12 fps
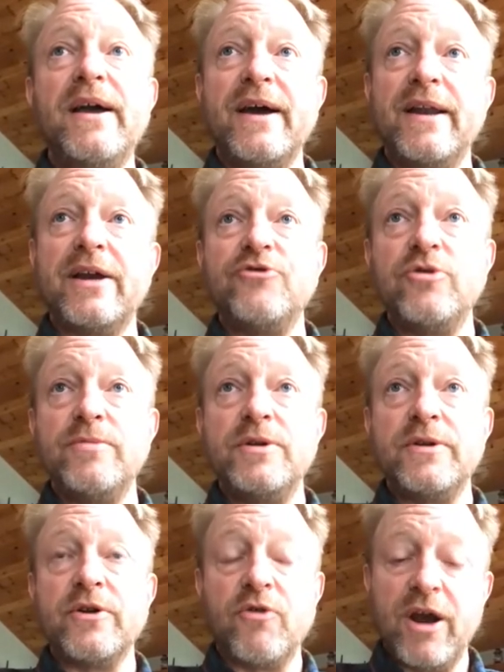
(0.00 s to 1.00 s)
kind of contribute
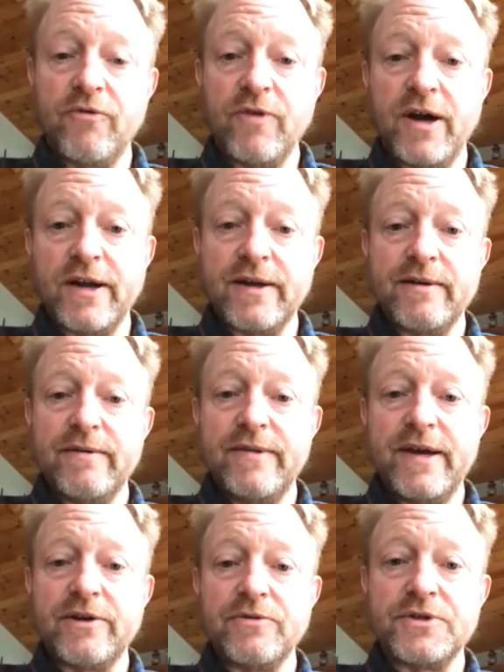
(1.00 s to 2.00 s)
to the grant writing
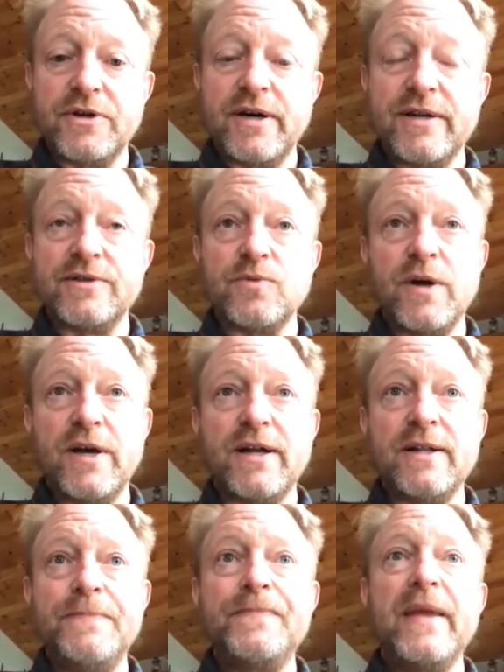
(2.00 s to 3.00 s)
that goes on as
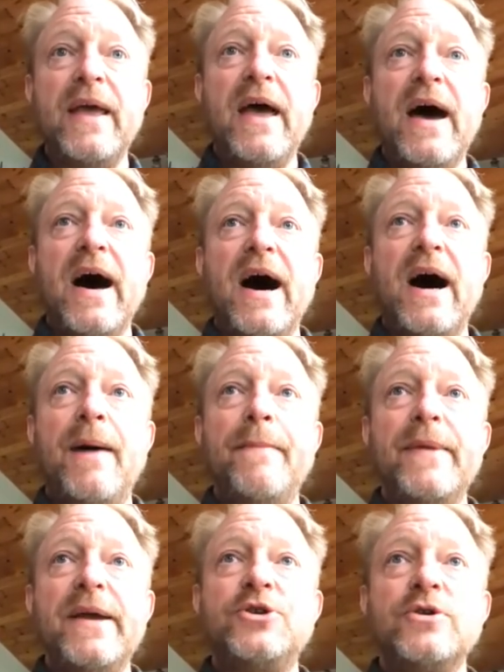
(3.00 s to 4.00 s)
well.
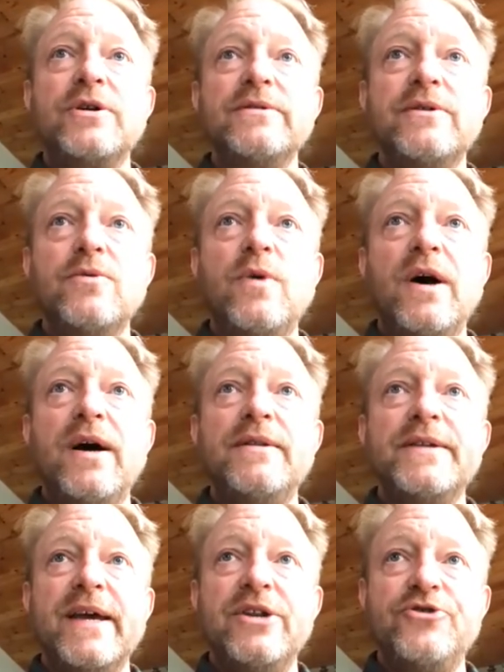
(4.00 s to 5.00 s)
It took a little while
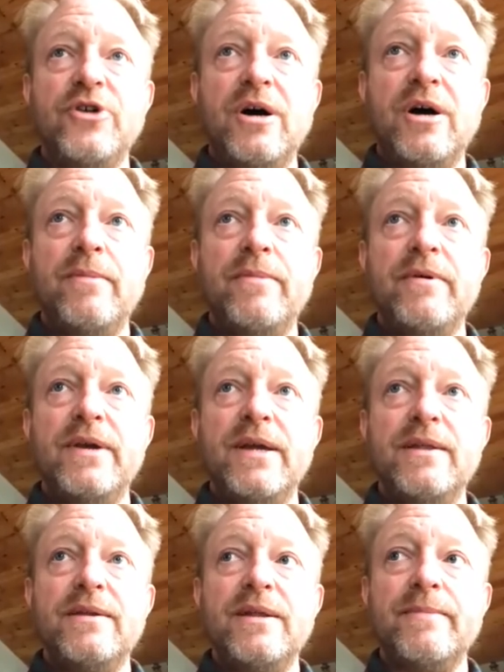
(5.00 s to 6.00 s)
to get a job
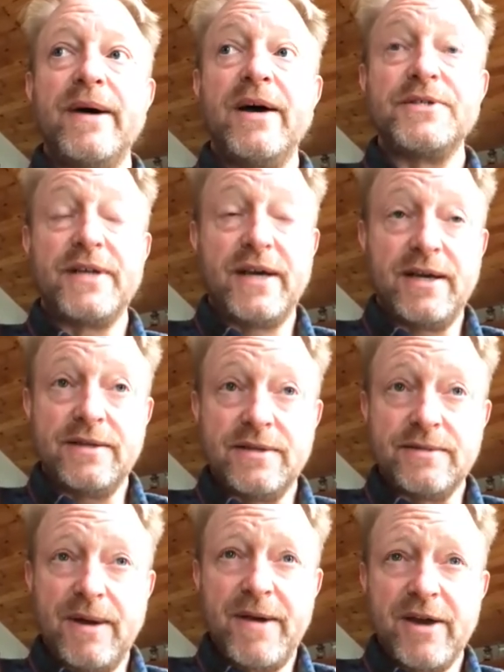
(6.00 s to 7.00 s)
in the
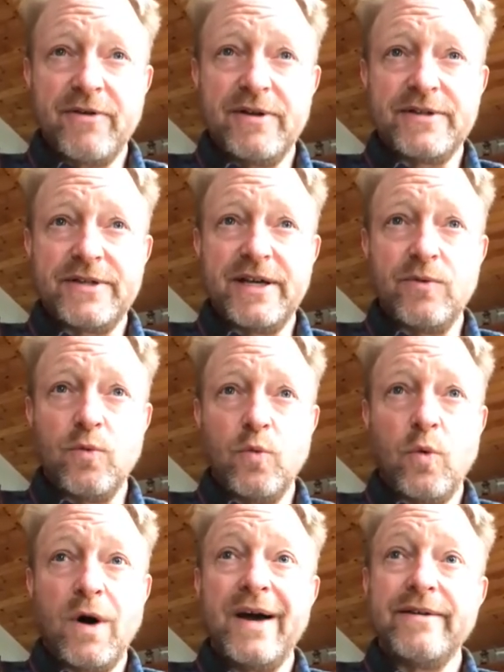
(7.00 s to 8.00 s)
biosciences. My background's in
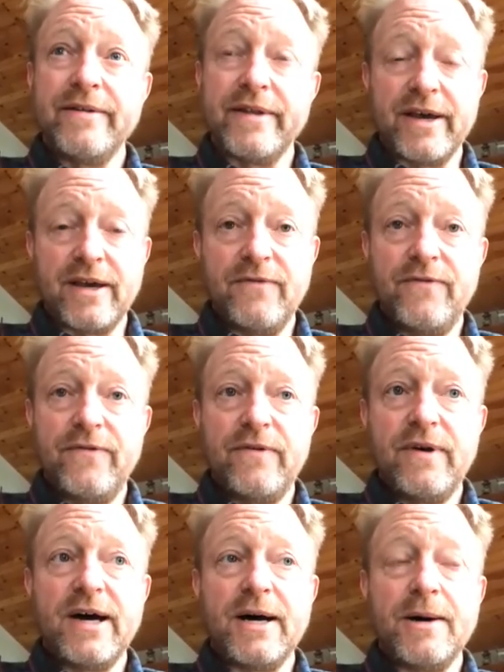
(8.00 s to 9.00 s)
wildlife.
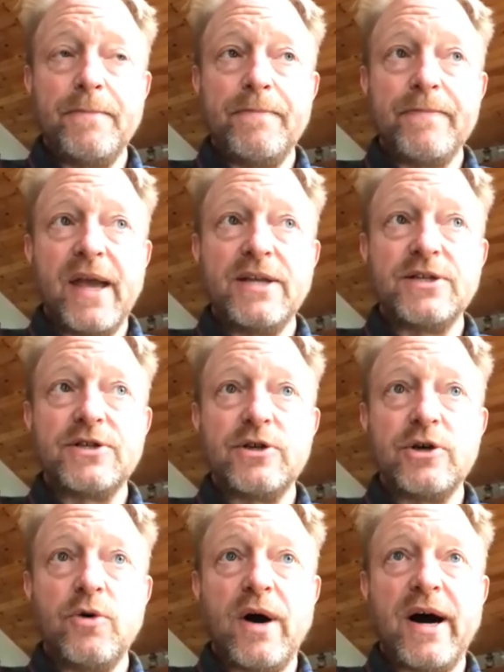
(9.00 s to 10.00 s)
And
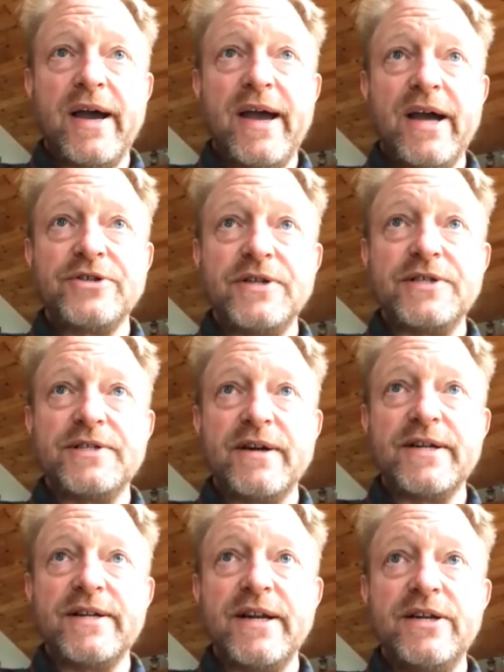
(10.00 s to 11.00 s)
so I actually
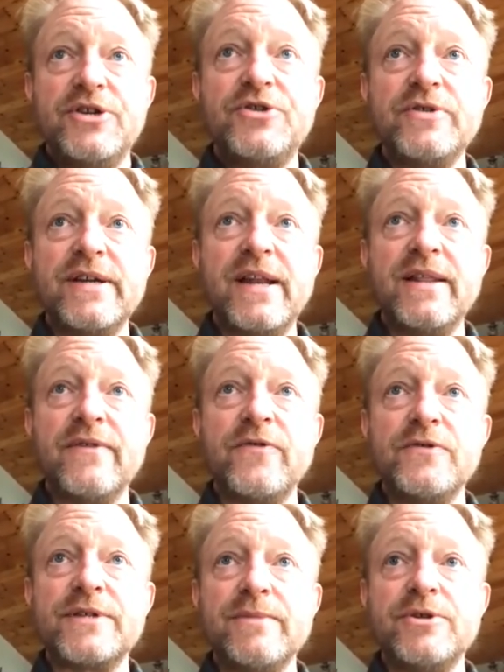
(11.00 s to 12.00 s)
started out initially getting the
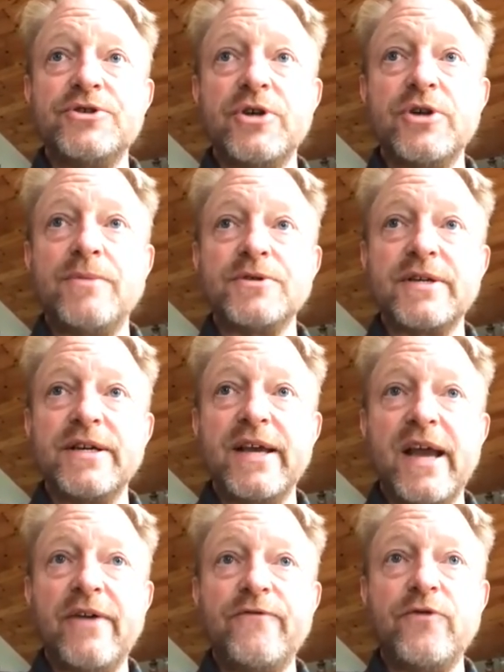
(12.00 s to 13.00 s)
first couple of jobs looking
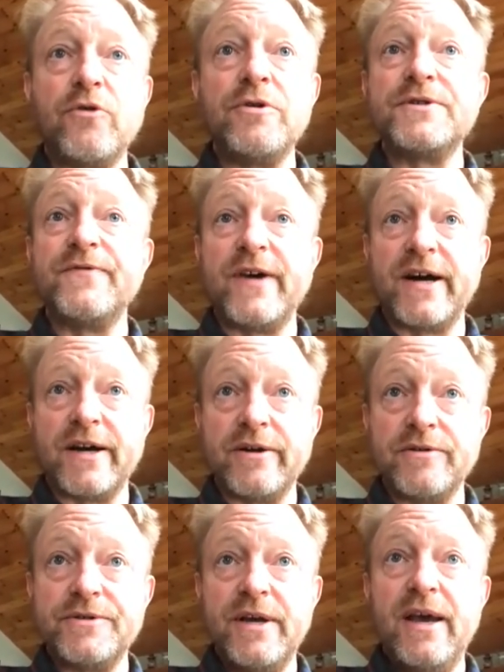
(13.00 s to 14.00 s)
at forest
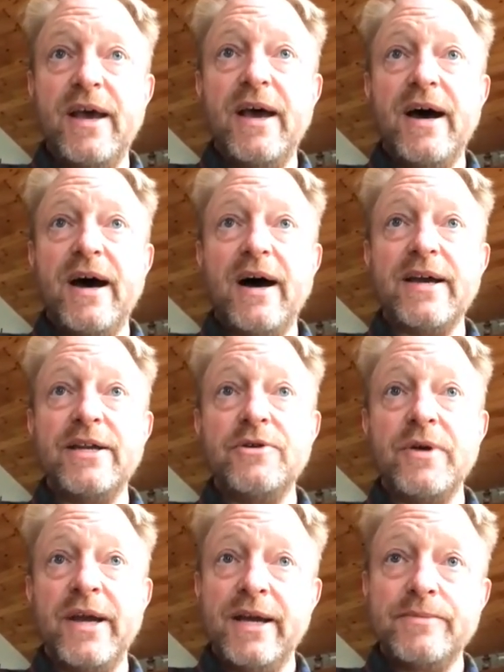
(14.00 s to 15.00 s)
fires in
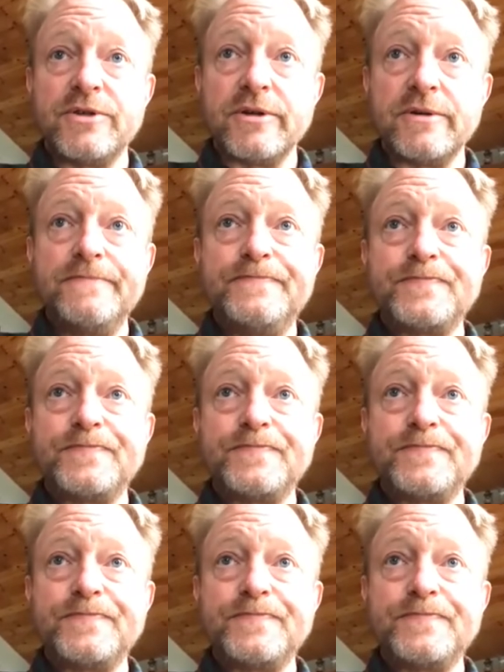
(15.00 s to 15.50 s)
New Hampshire,